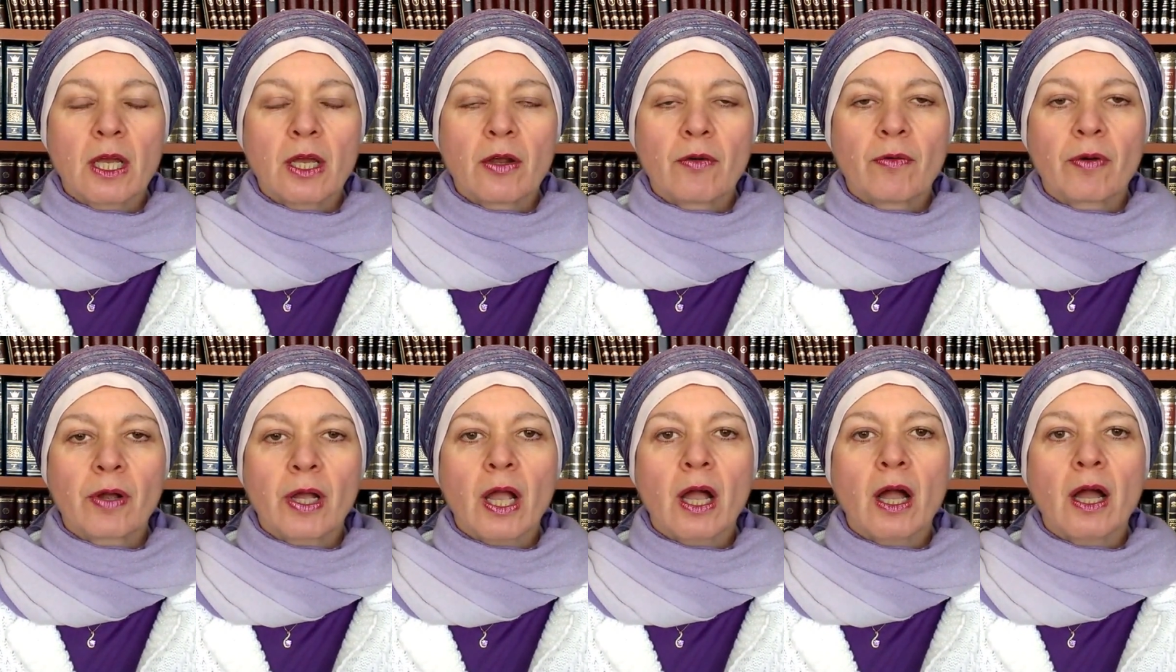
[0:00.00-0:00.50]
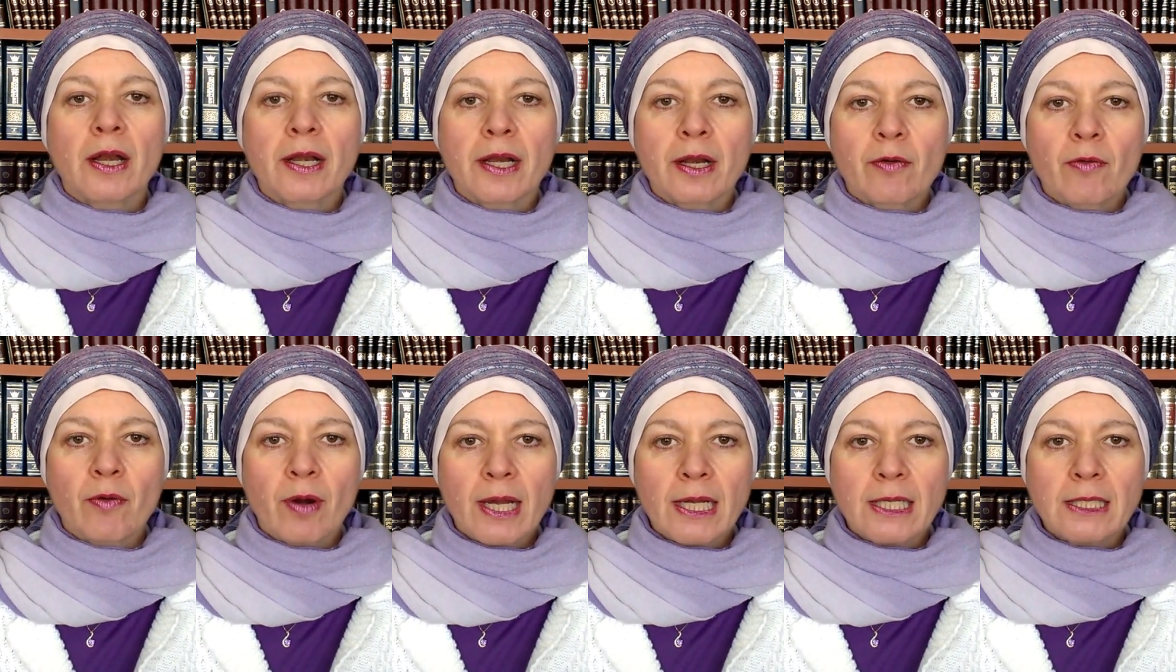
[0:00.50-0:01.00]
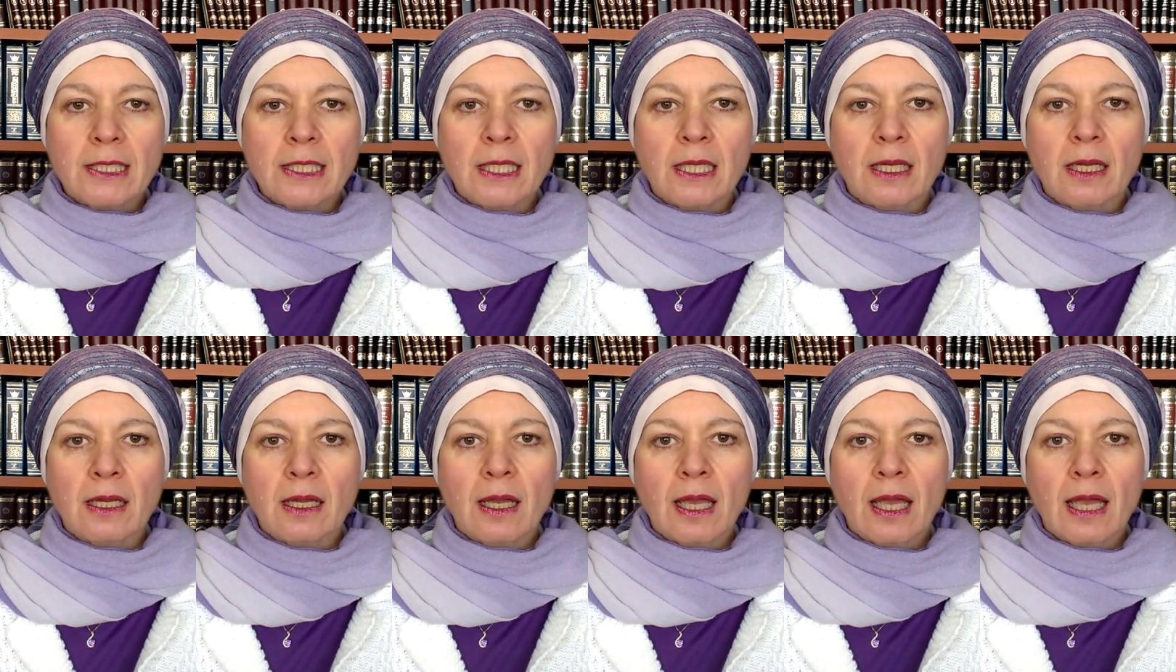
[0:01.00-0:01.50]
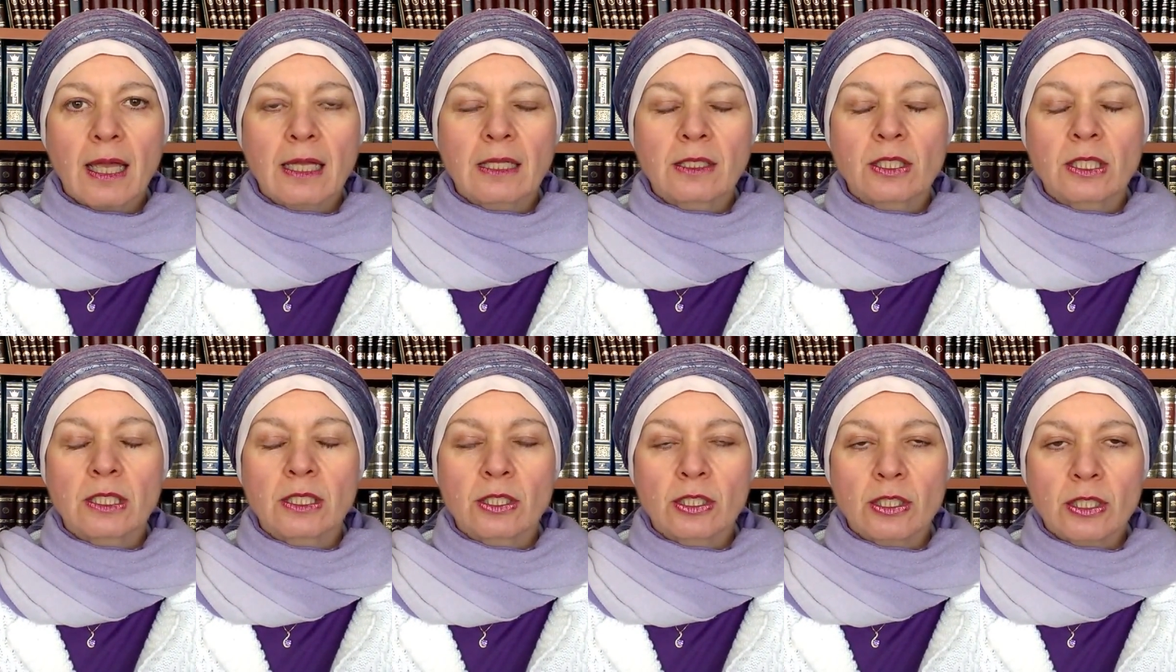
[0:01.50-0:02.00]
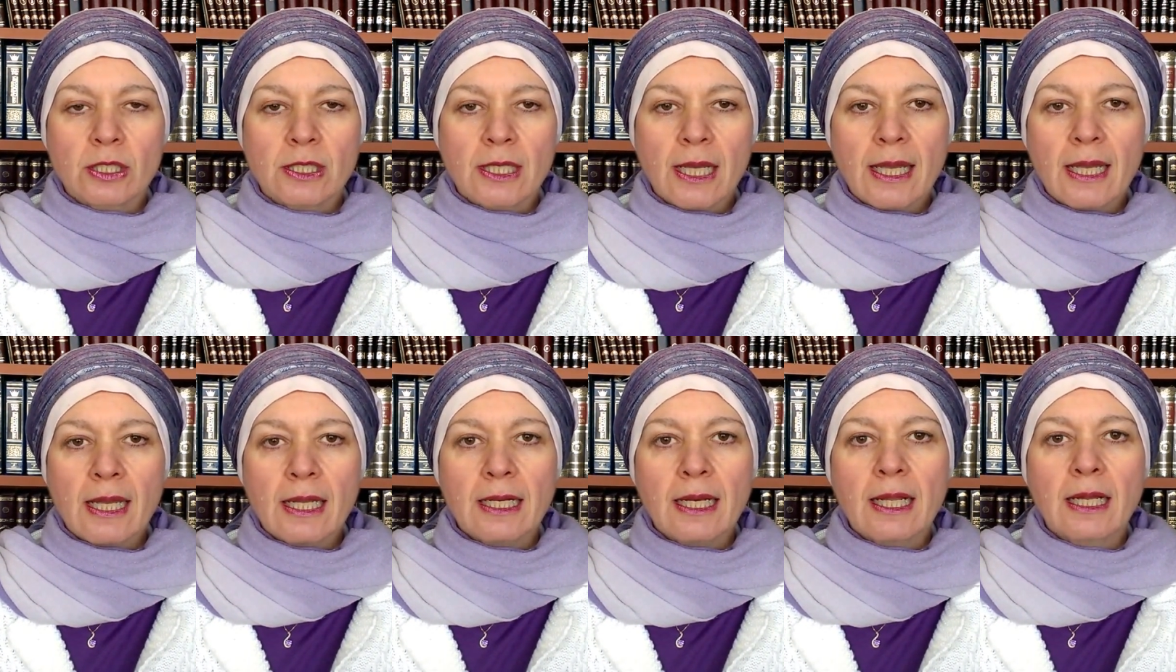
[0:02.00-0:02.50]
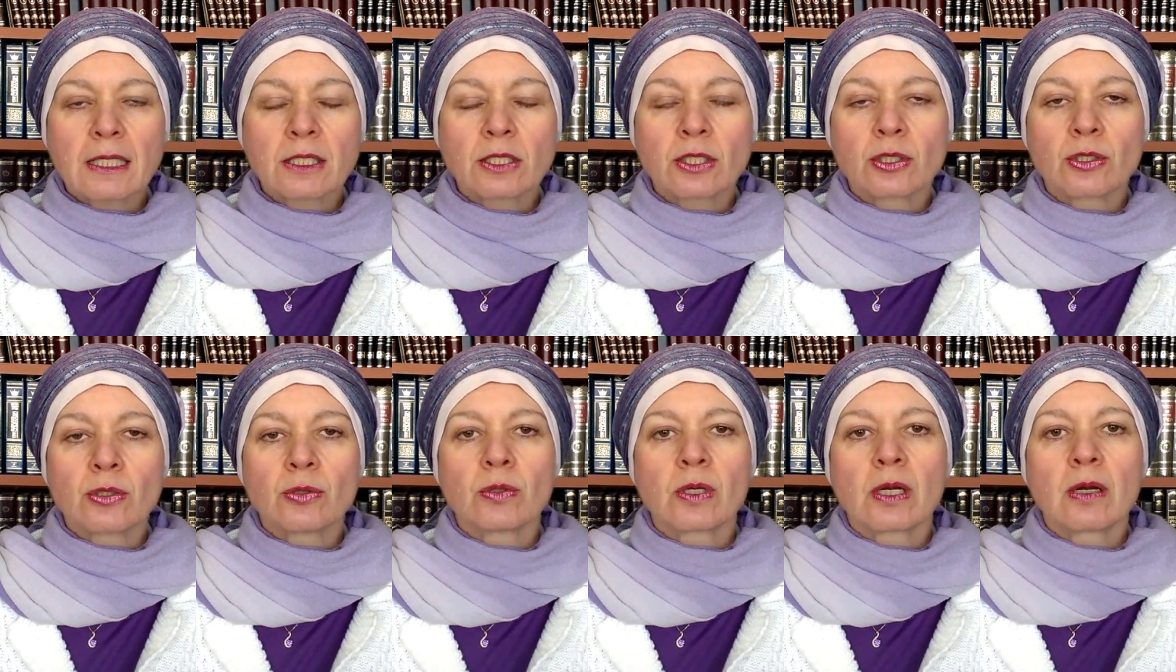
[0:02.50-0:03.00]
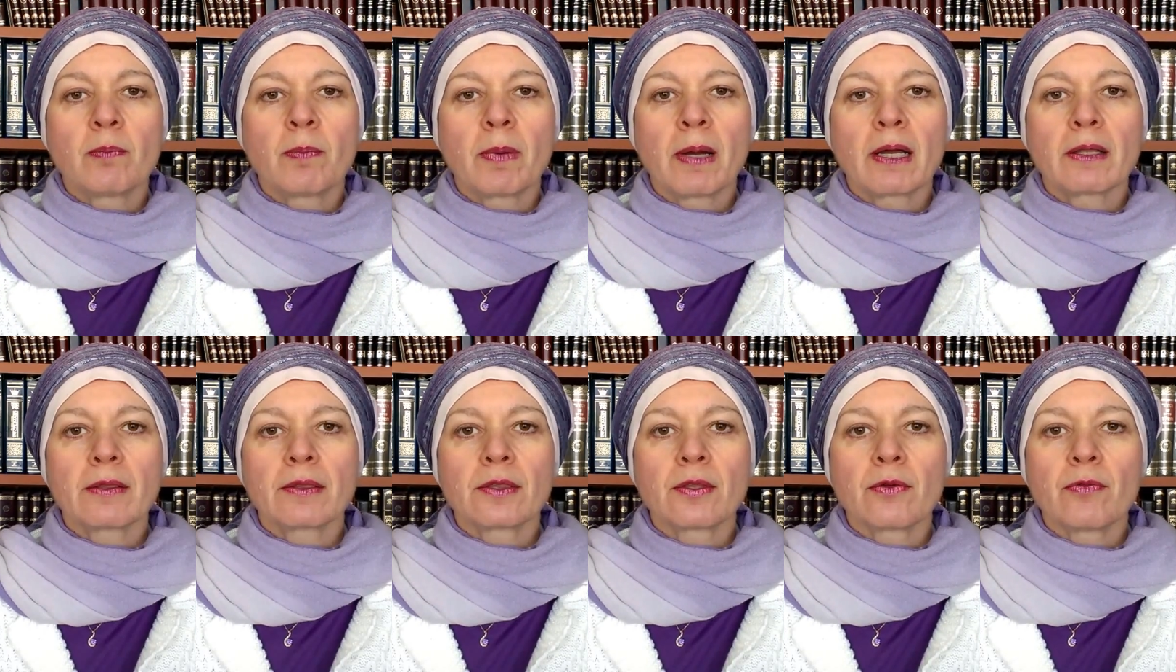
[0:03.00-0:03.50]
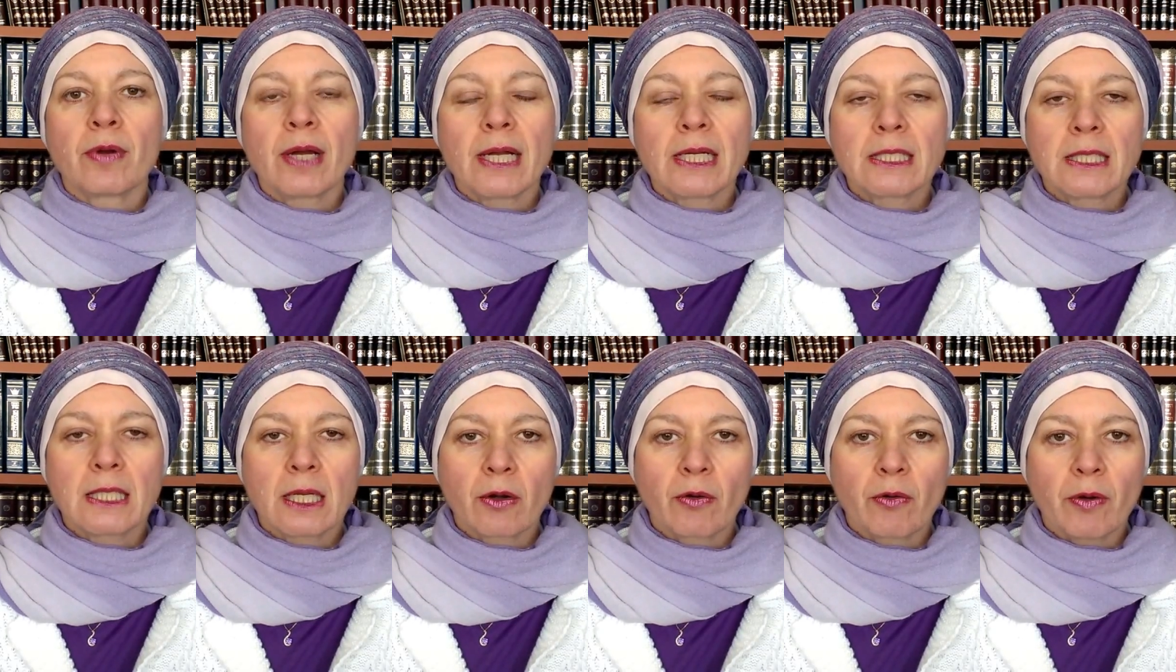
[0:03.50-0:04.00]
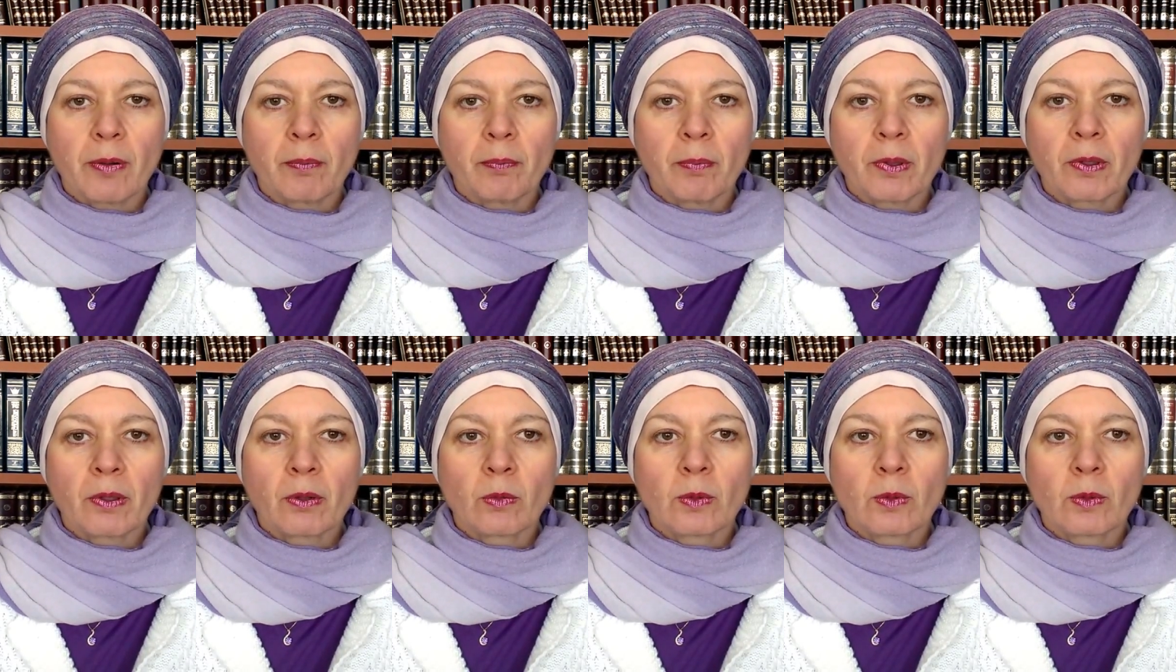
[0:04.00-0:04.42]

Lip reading: regarding writing, and today I'd like to talk about the writing grip,